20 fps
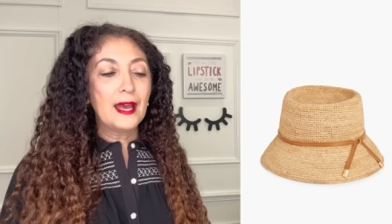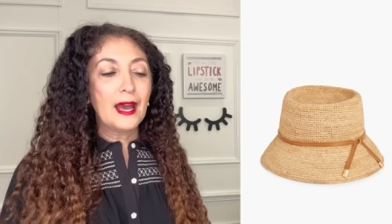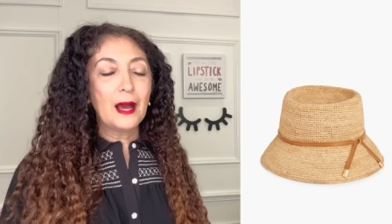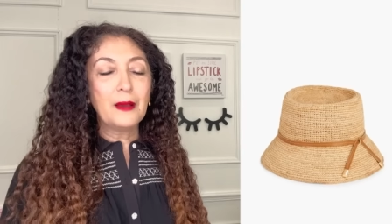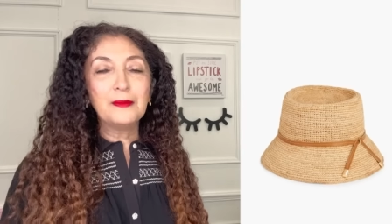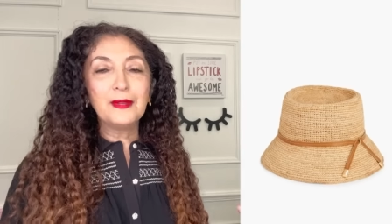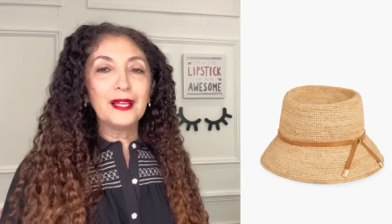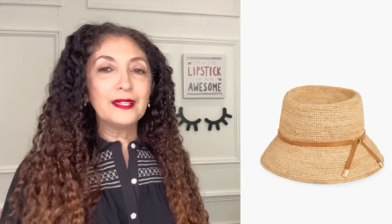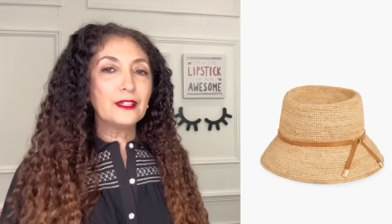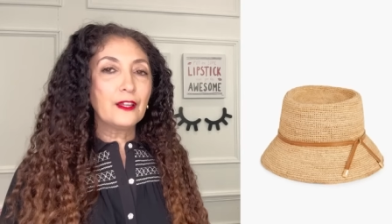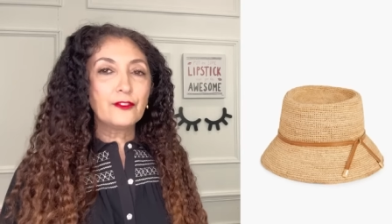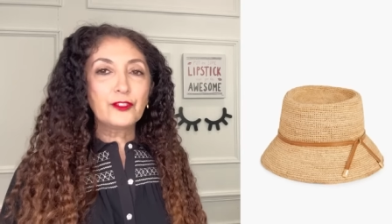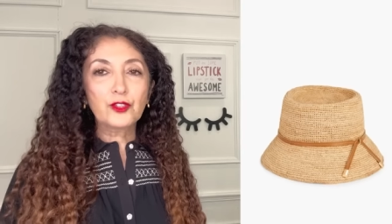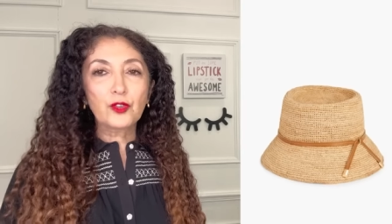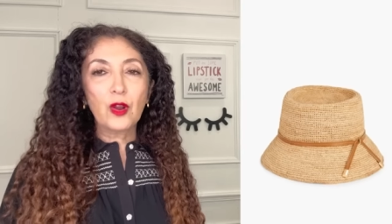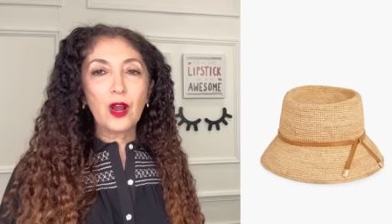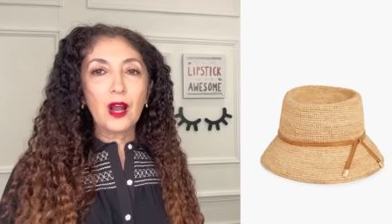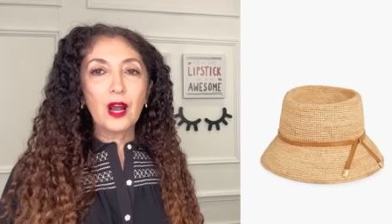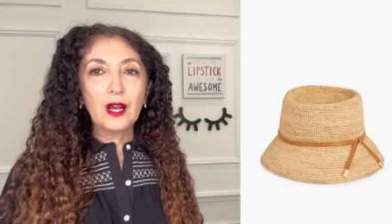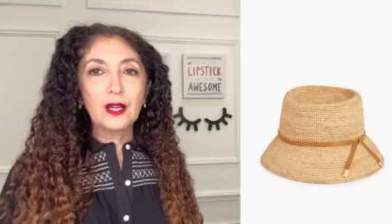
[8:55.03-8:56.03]
I, I, love
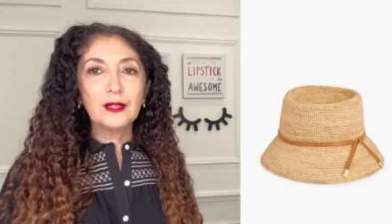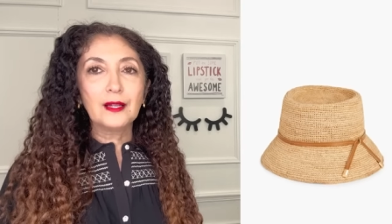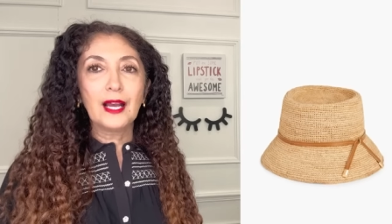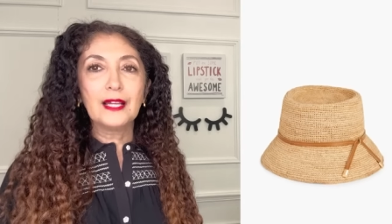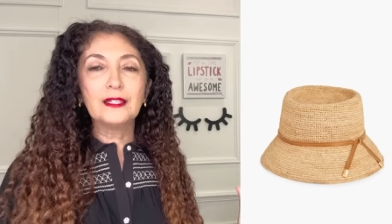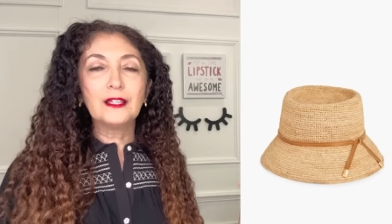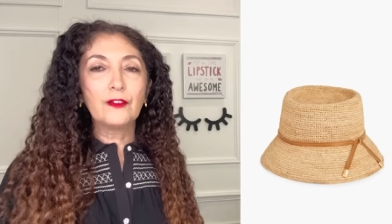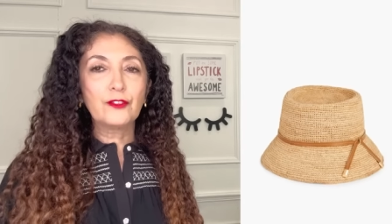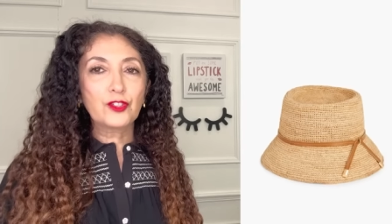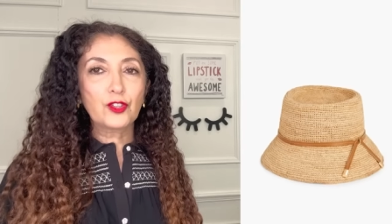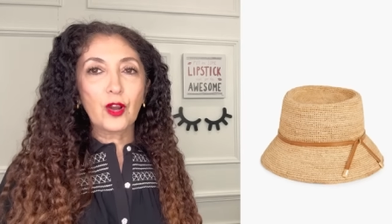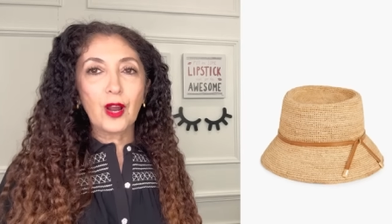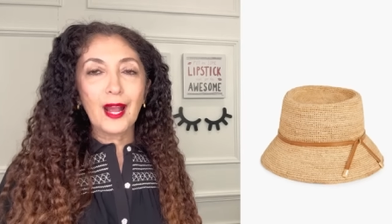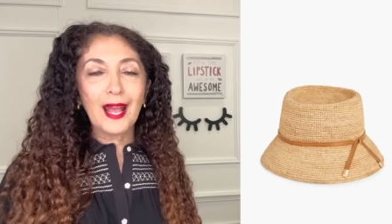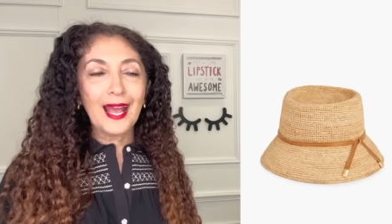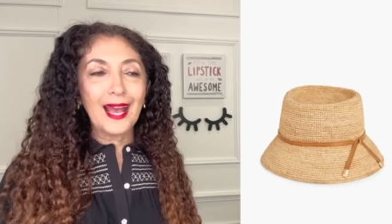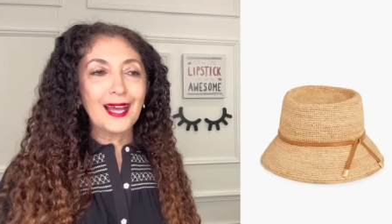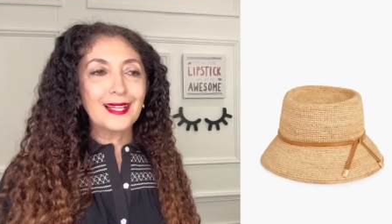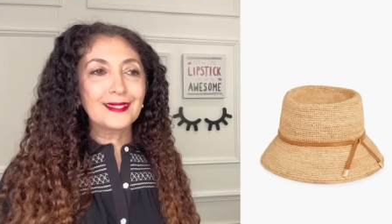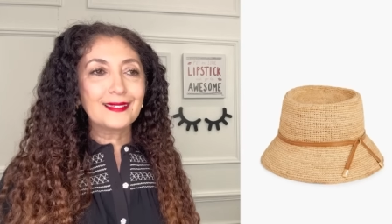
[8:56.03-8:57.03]
straw. I love straw
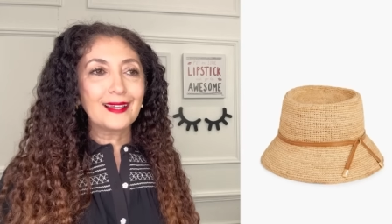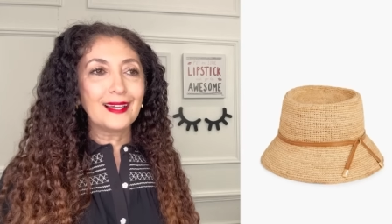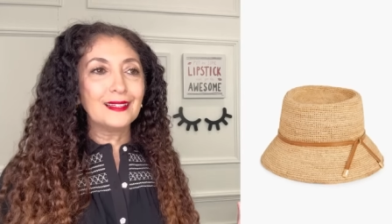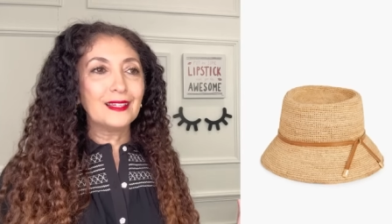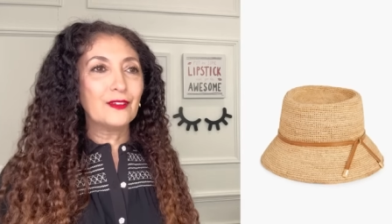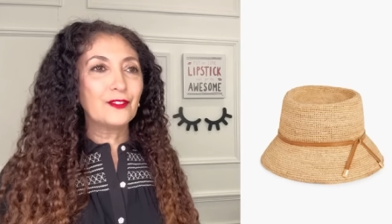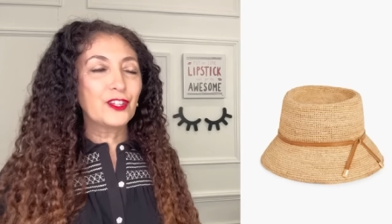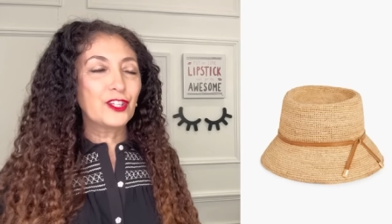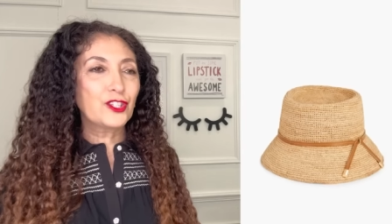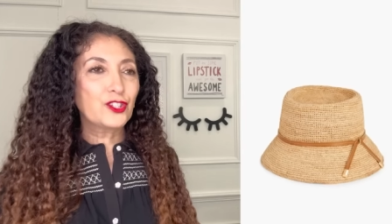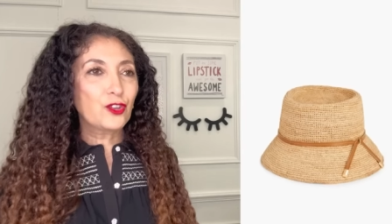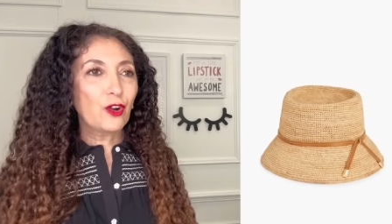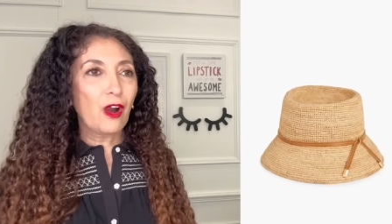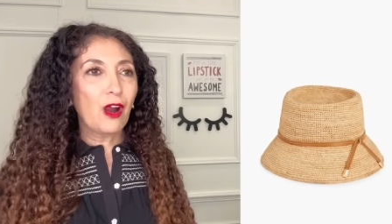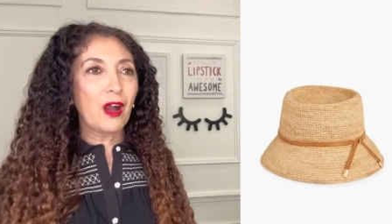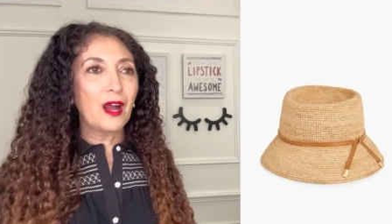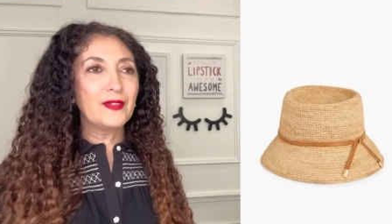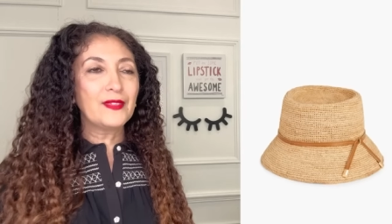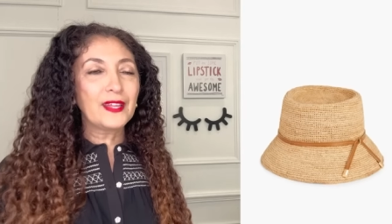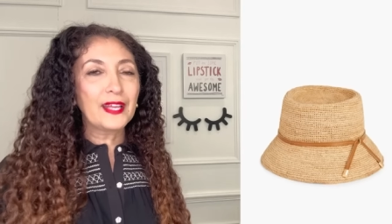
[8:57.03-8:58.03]
hats. I love the
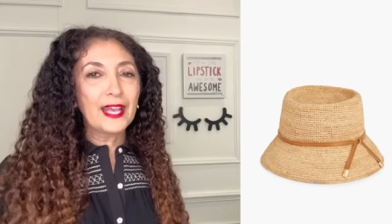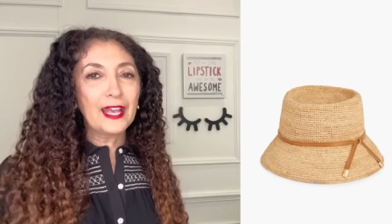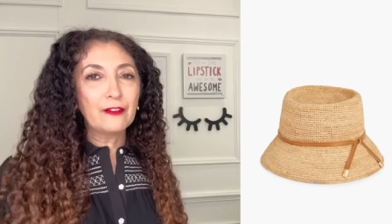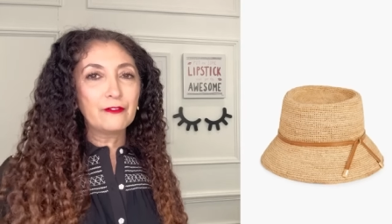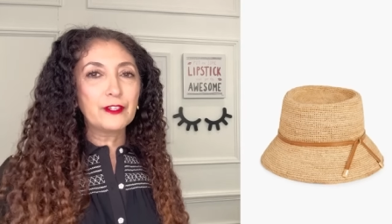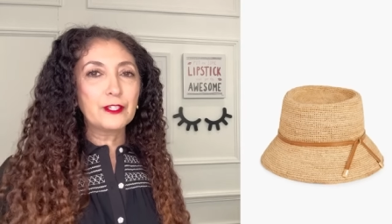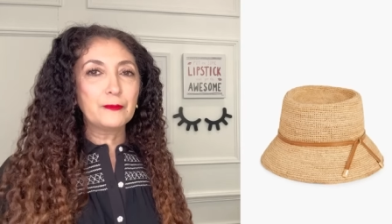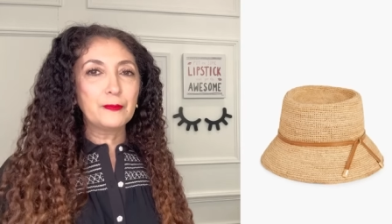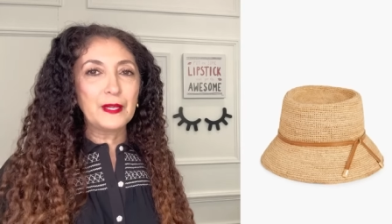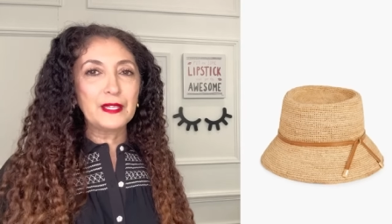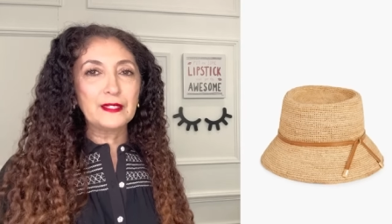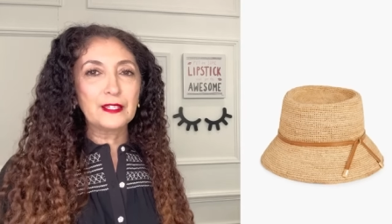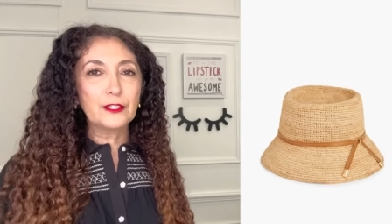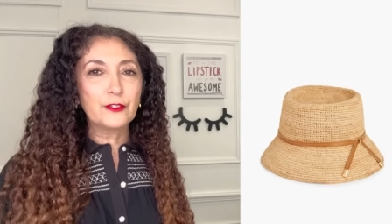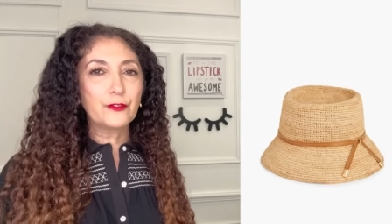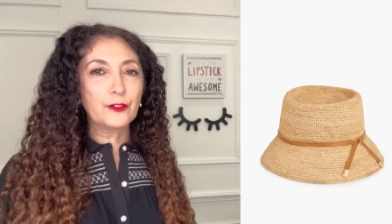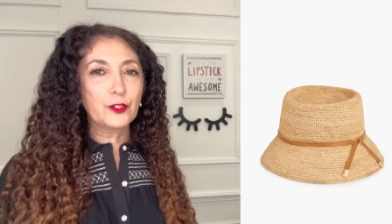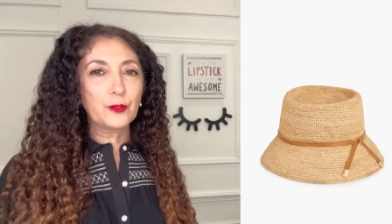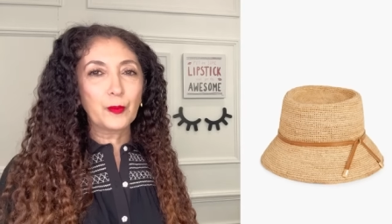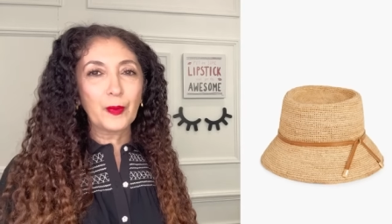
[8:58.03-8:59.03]
straw and the canvas
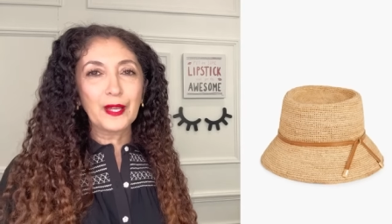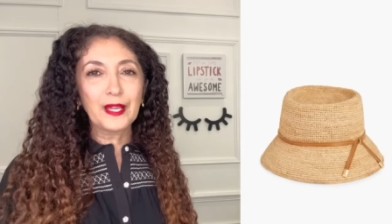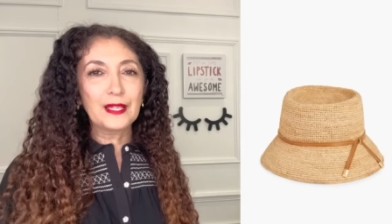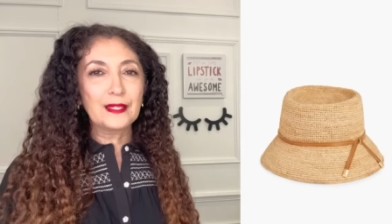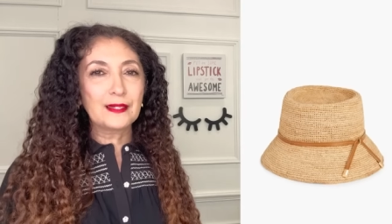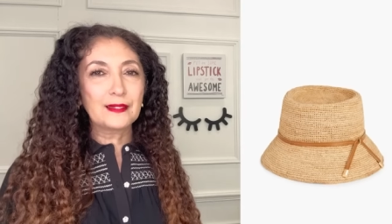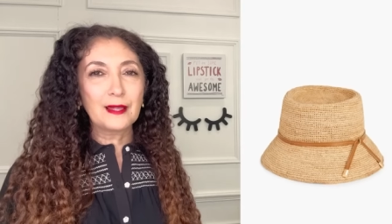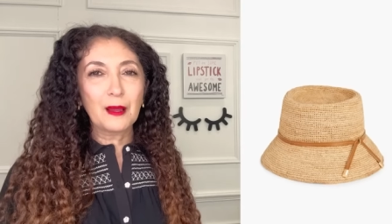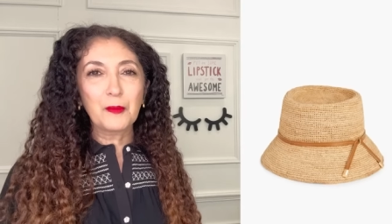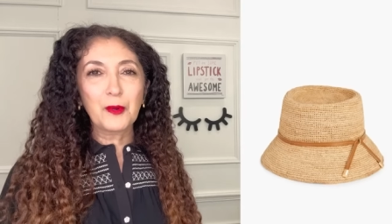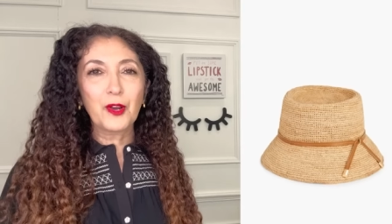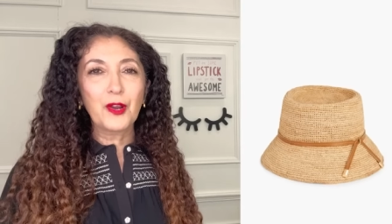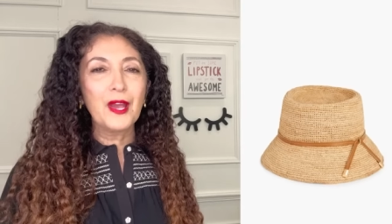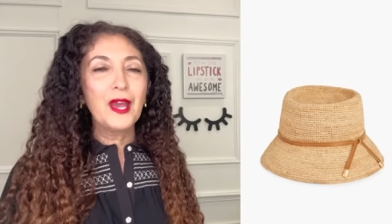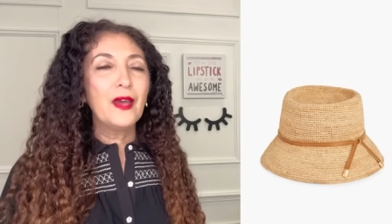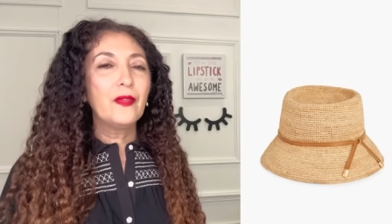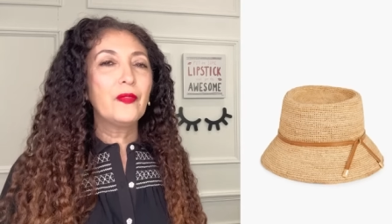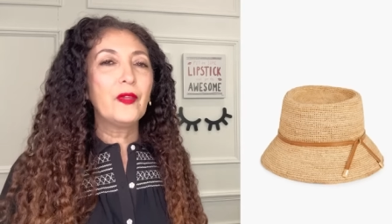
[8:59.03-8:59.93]
pieces for spring and summer.